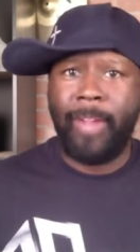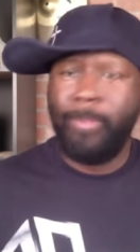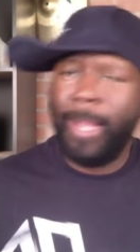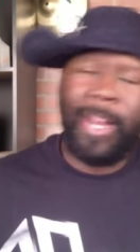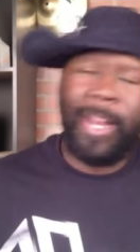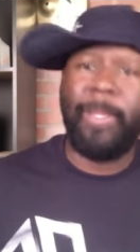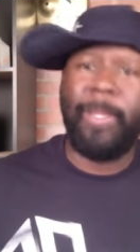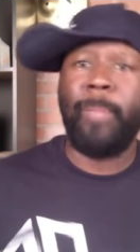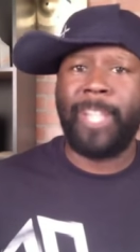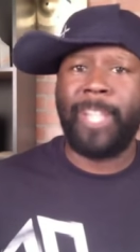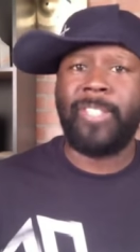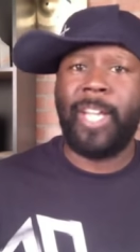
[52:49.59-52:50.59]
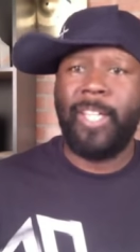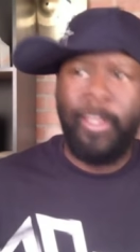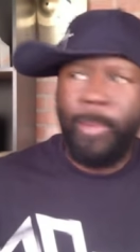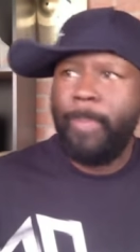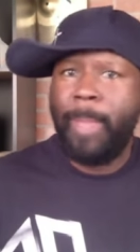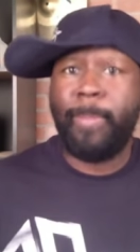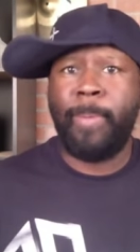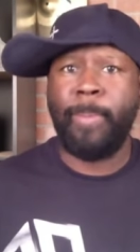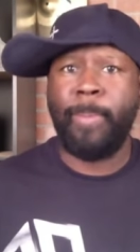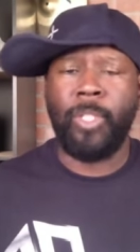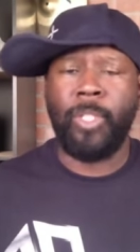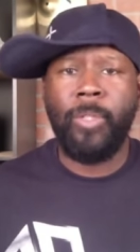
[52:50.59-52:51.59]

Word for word: It might not be the best idea, but maybe people do.